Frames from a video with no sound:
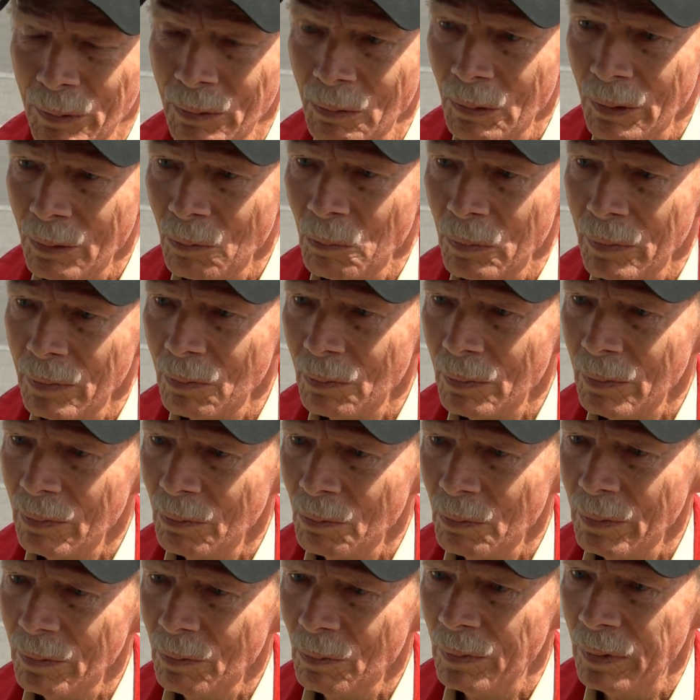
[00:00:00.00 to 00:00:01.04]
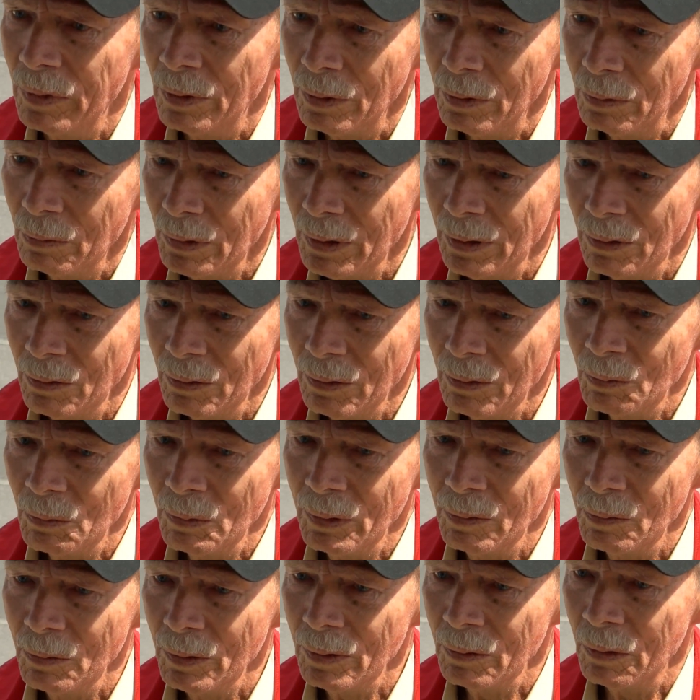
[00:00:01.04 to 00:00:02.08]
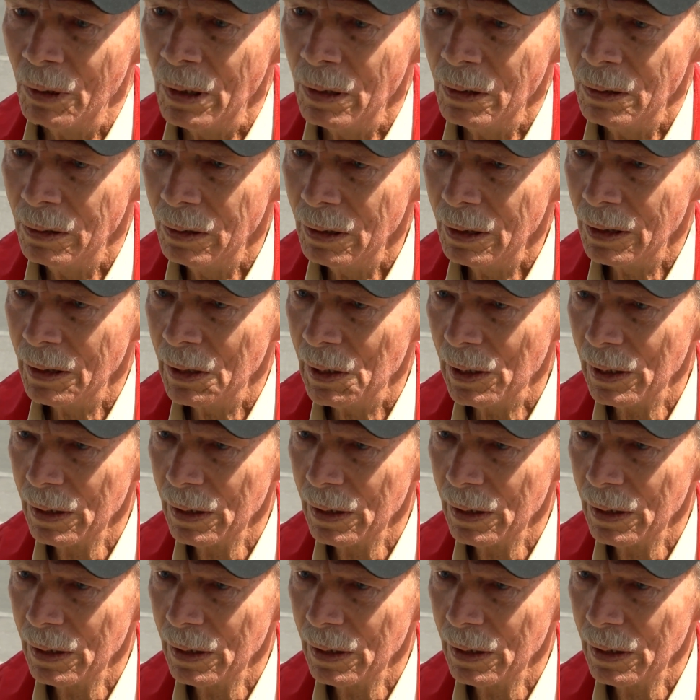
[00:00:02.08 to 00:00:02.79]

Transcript: Trevor Taylor tries to hold back the tears as he